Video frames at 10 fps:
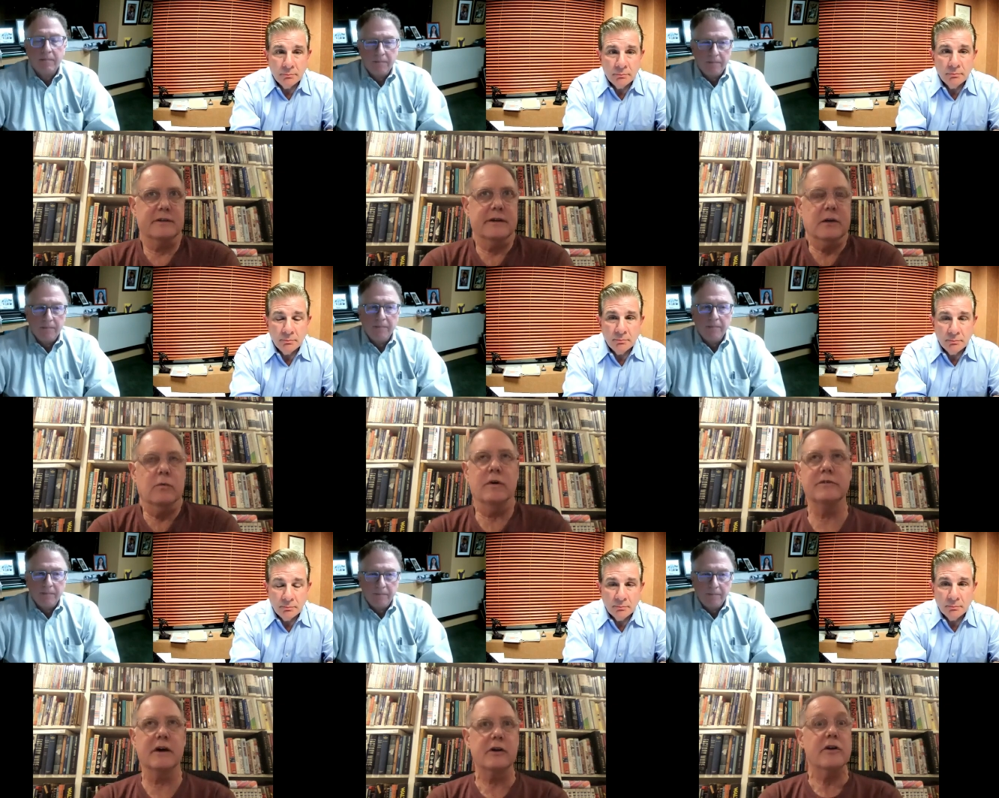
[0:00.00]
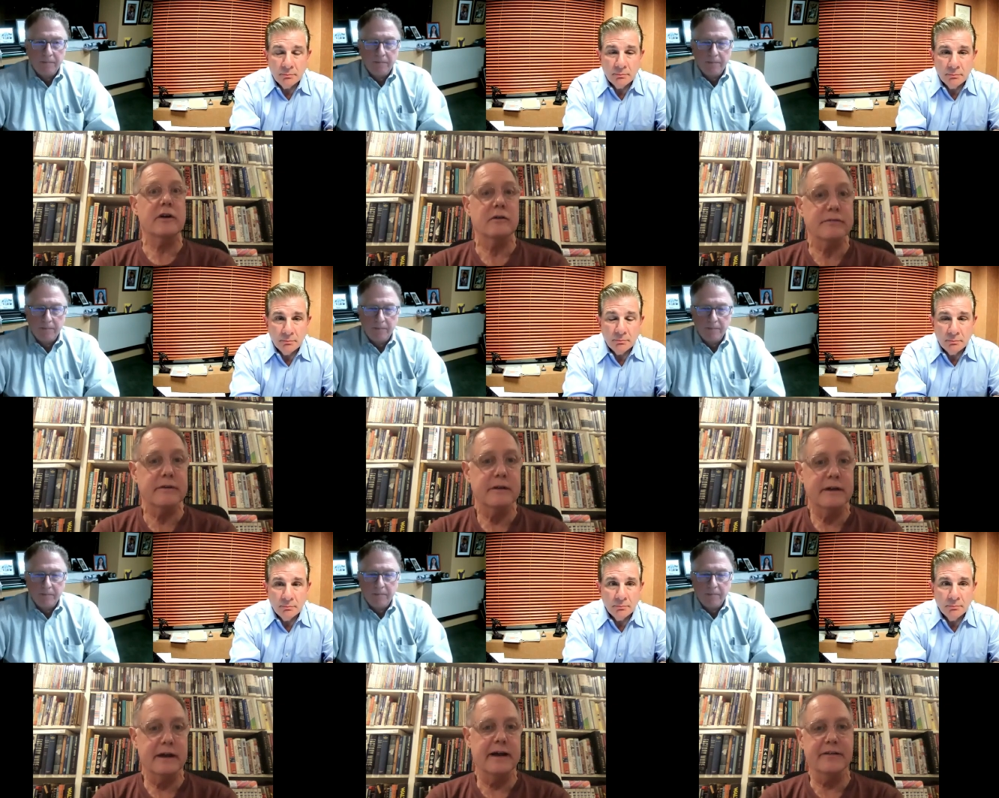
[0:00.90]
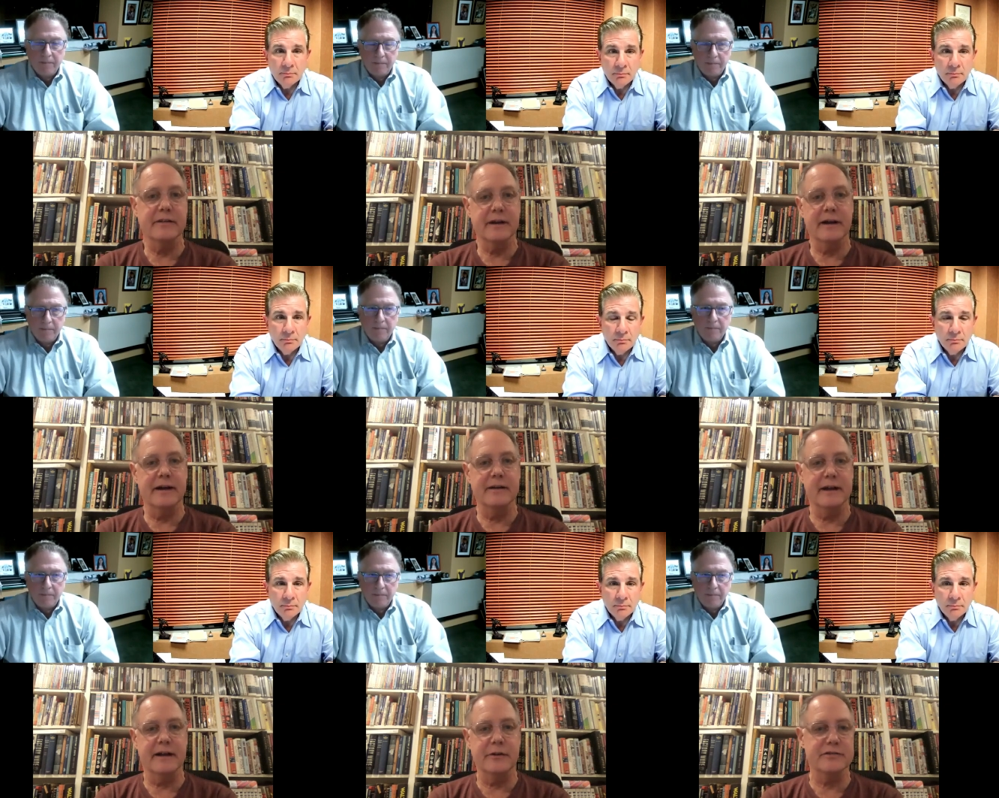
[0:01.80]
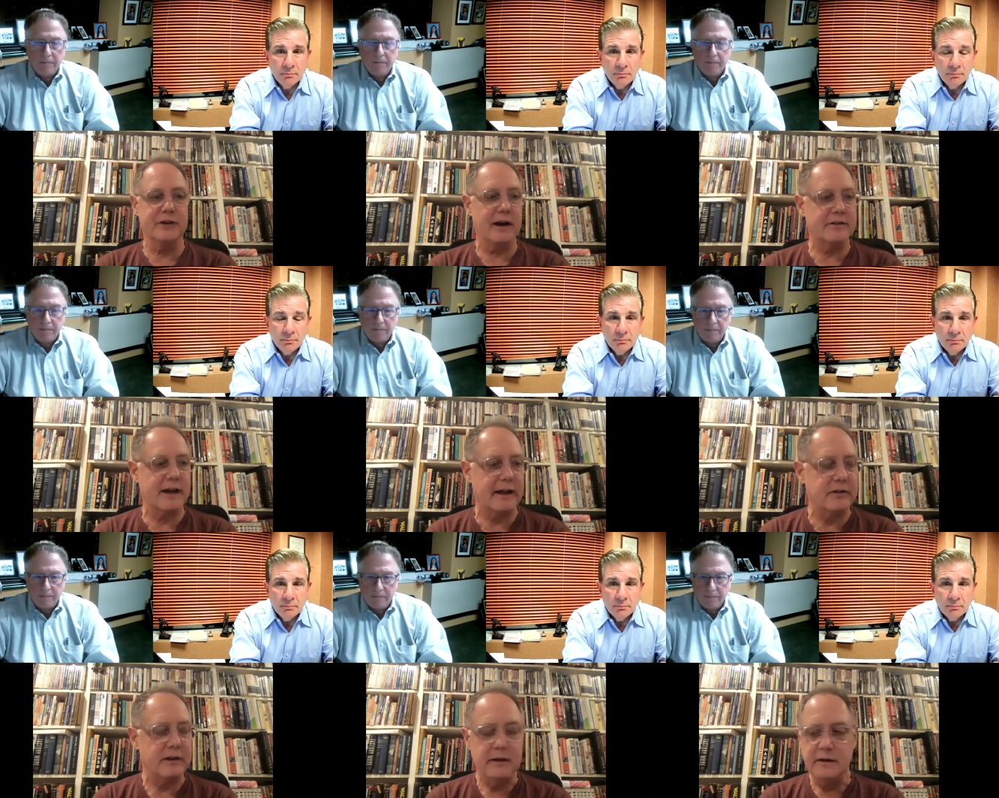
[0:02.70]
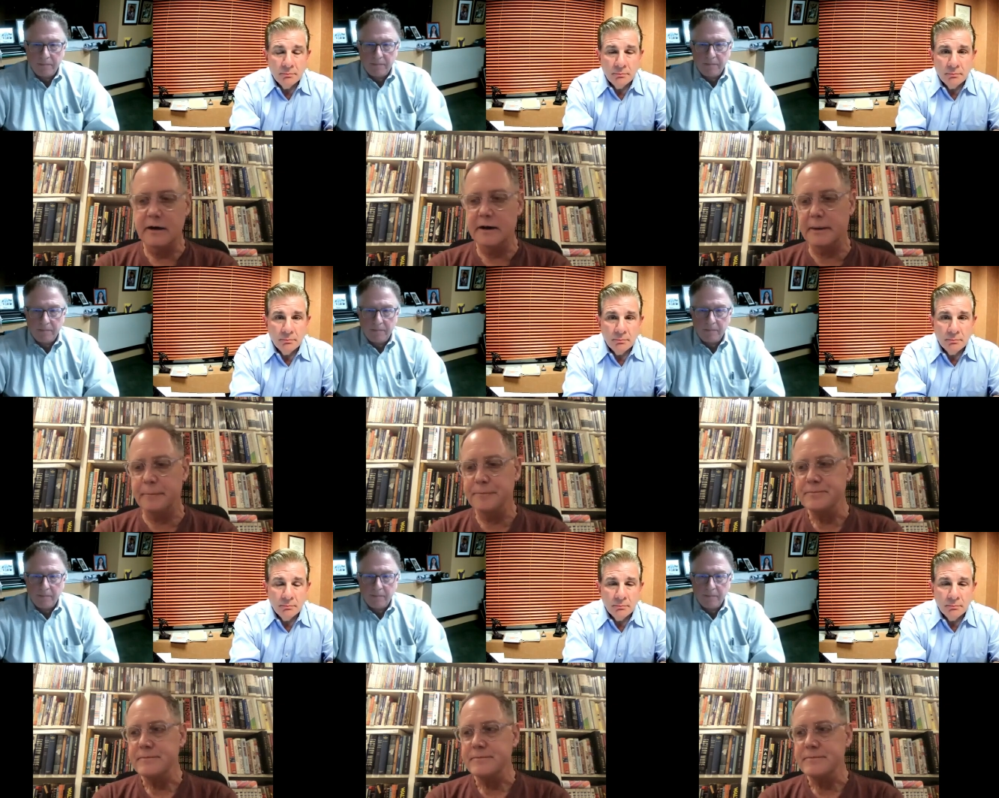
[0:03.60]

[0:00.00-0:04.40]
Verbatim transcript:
Speaker 1: know was unheard of, and and and their stock tanked. Um,